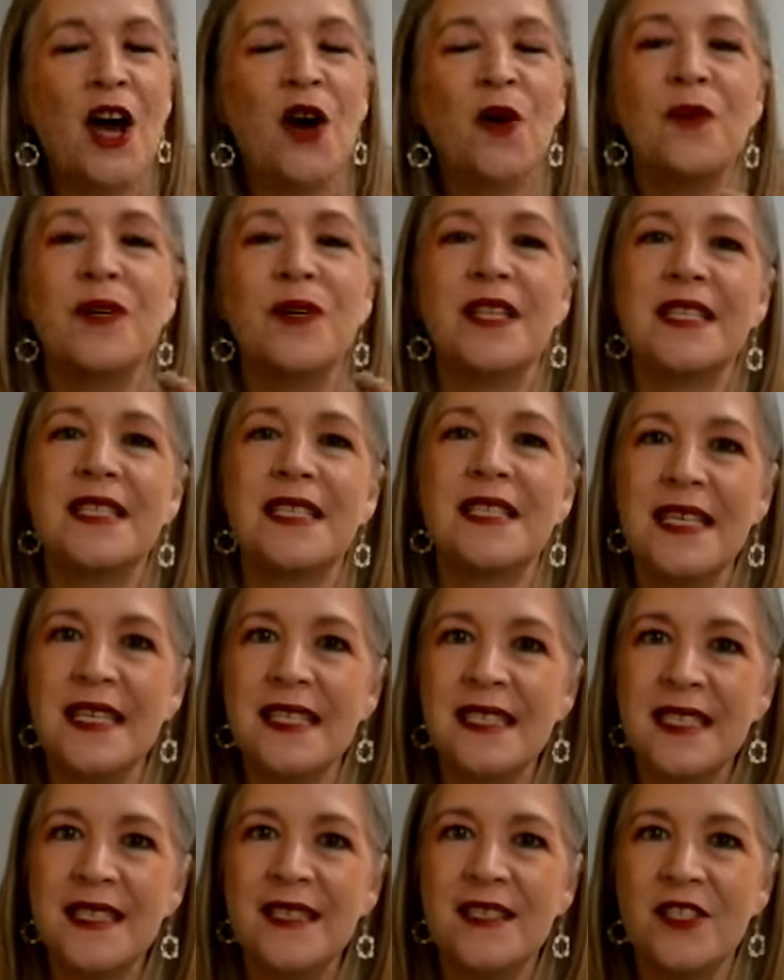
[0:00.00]
When the
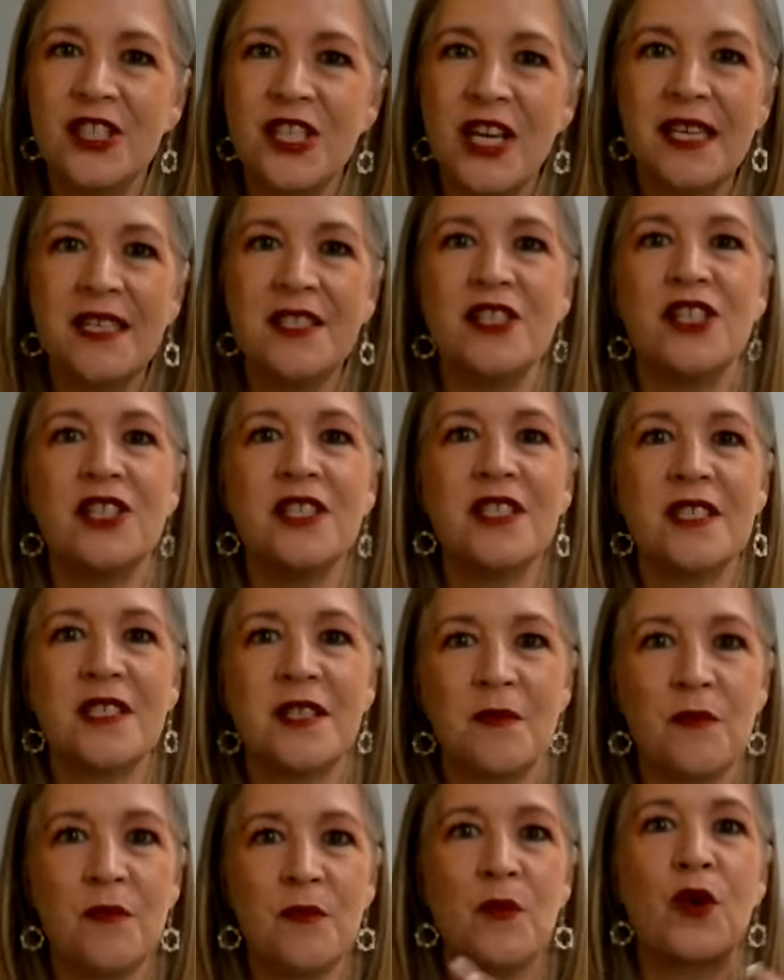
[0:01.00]
season changes,
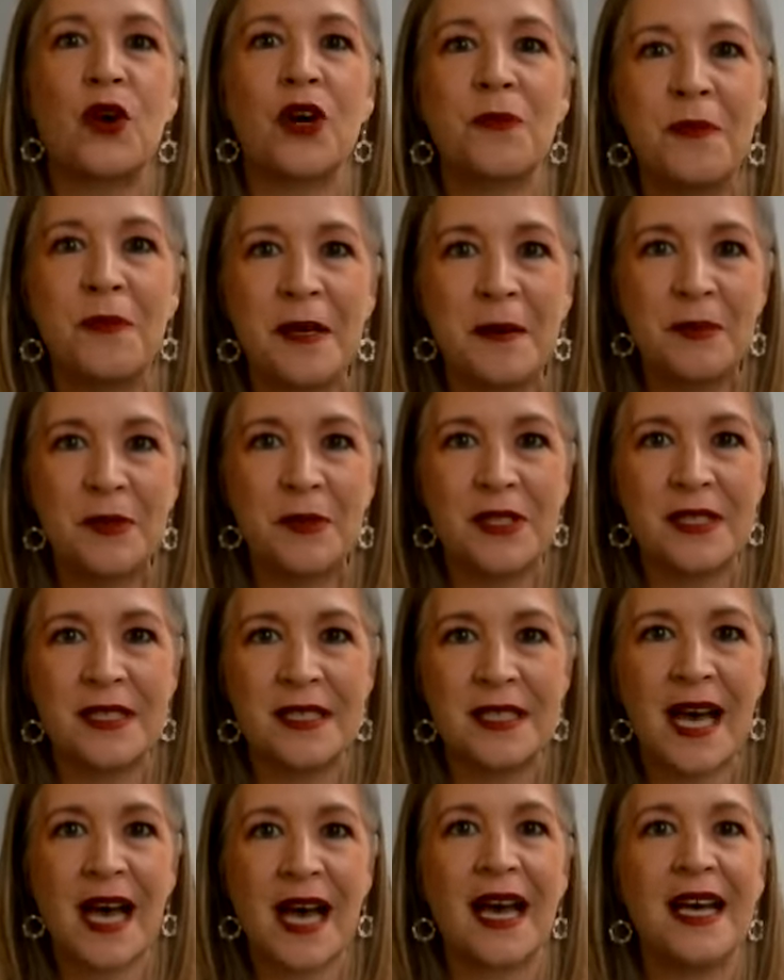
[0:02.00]
more people
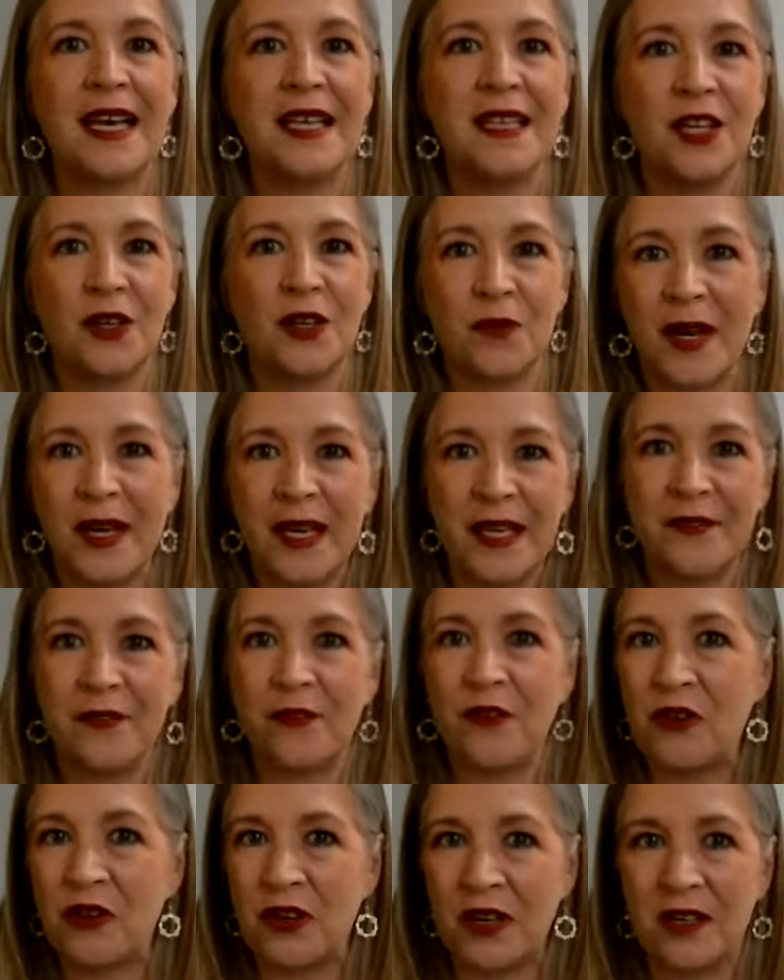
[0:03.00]
decide they're ready
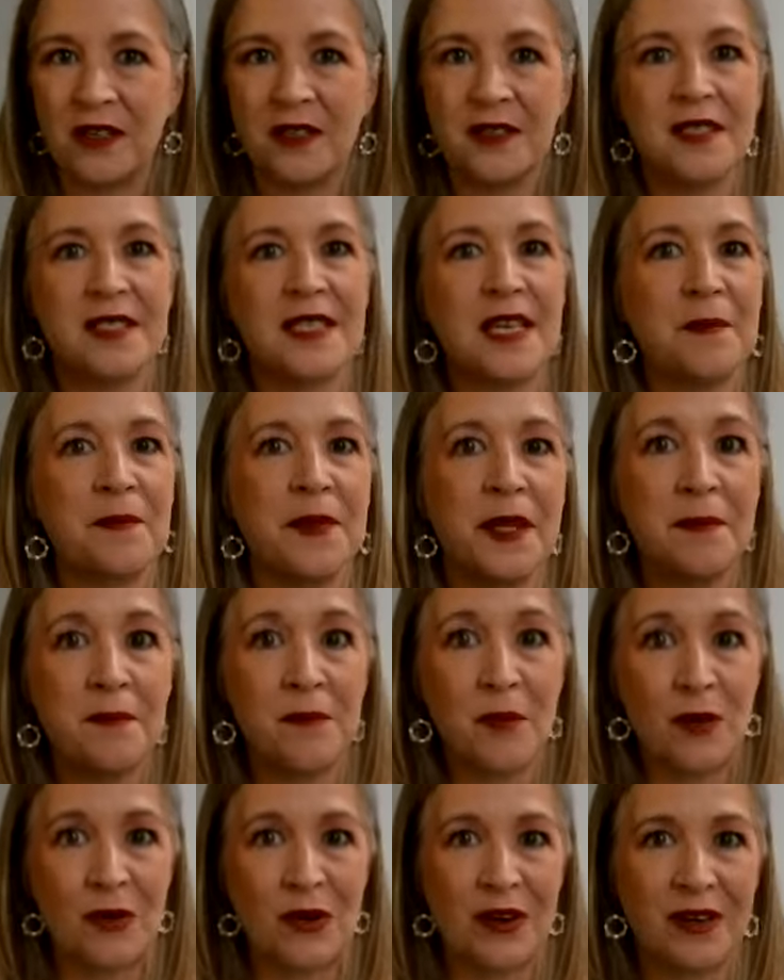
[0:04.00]
for something
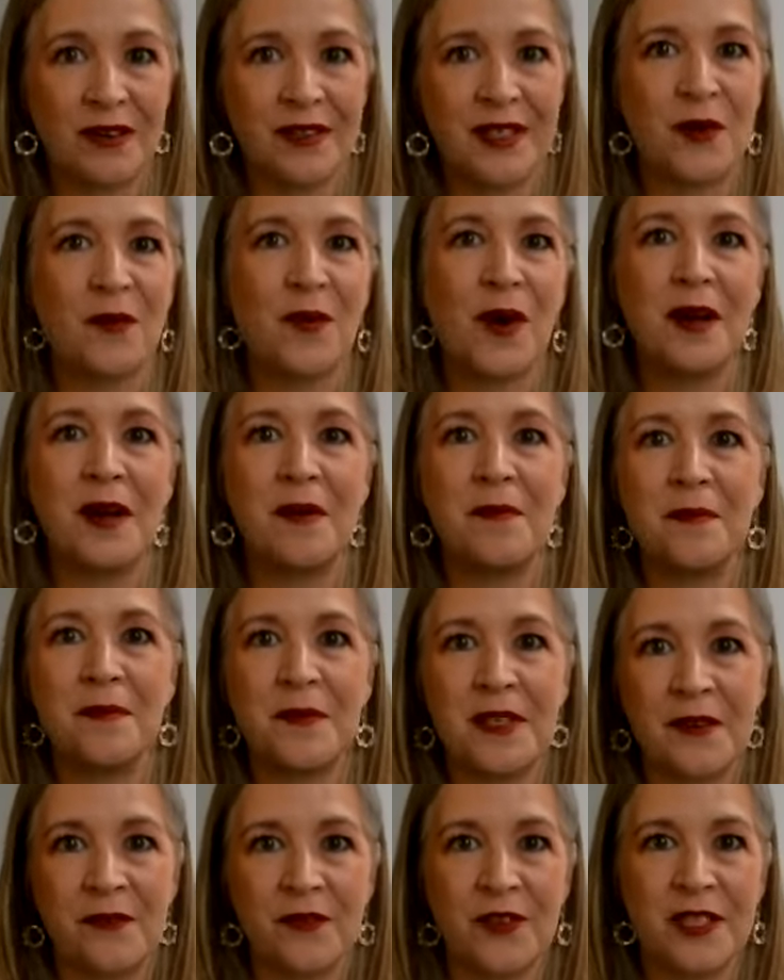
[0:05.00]
more. They want a
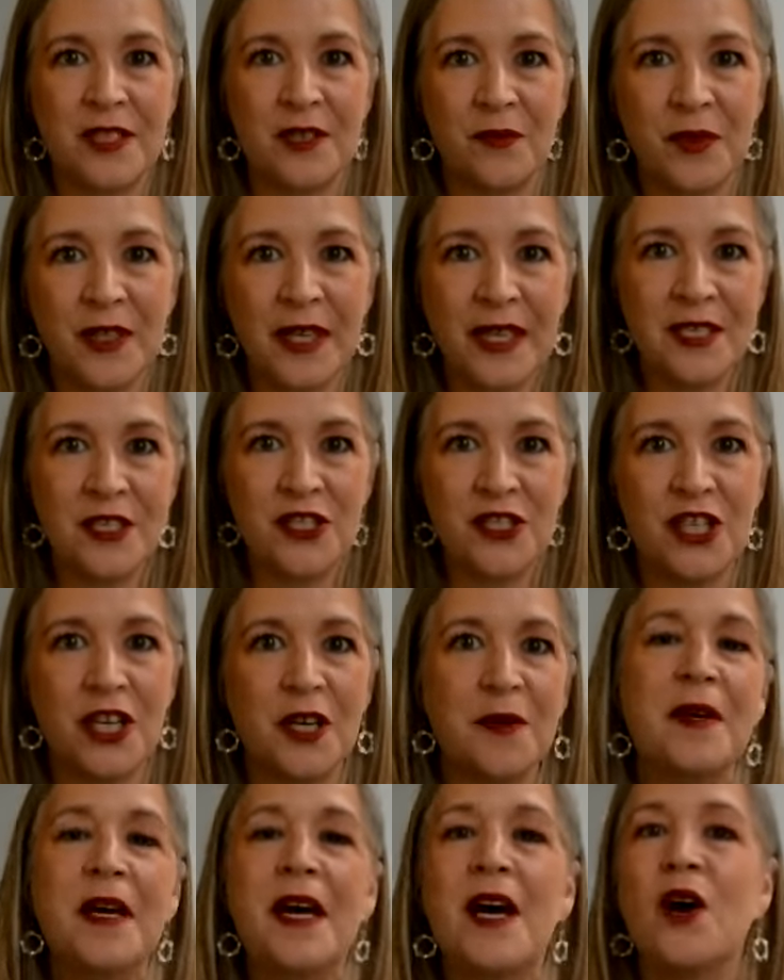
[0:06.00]
difference in
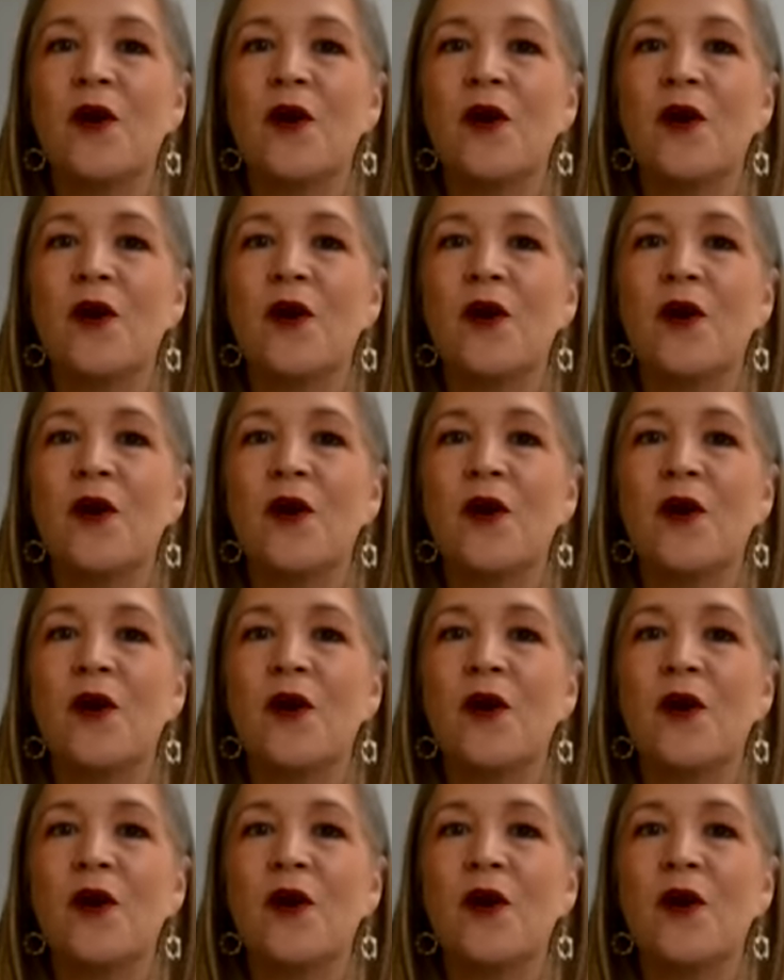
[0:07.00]
relationship.